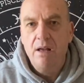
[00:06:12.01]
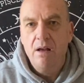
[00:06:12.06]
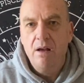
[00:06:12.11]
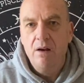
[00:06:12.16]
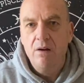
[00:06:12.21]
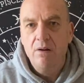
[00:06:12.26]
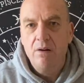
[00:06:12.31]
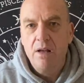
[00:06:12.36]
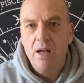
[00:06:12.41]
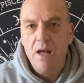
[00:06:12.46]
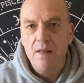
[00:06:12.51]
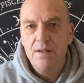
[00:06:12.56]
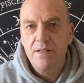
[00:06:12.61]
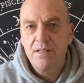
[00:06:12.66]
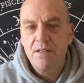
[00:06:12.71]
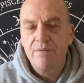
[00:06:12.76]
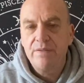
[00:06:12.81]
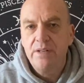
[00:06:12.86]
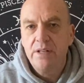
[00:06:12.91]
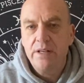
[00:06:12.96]
Okay, there's
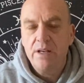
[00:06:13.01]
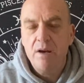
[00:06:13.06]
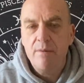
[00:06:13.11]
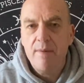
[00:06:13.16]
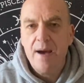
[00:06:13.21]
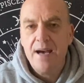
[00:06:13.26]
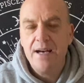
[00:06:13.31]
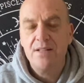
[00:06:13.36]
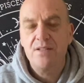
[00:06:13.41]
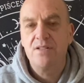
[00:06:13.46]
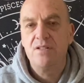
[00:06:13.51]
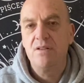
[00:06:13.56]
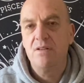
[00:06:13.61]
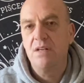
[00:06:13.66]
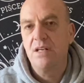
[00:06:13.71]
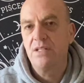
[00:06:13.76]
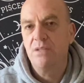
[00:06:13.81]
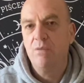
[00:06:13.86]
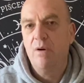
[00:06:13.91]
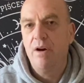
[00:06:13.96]
nothing to go back to.
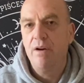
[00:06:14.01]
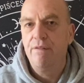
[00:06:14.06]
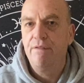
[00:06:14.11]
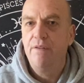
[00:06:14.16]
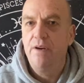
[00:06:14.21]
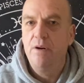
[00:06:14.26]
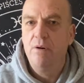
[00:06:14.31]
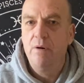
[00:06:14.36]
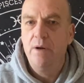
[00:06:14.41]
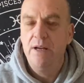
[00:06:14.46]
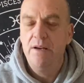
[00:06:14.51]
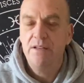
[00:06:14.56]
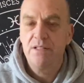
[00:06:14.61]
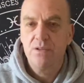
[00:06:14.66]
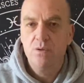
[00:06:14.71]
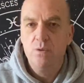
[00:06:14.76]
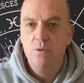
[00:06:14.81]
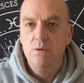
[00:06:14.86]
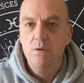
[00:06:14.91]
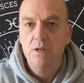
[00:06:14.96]
That's what I feel here. It's
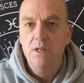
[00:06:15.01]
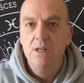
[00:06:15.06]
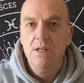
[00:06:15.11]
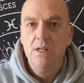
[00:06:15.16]
all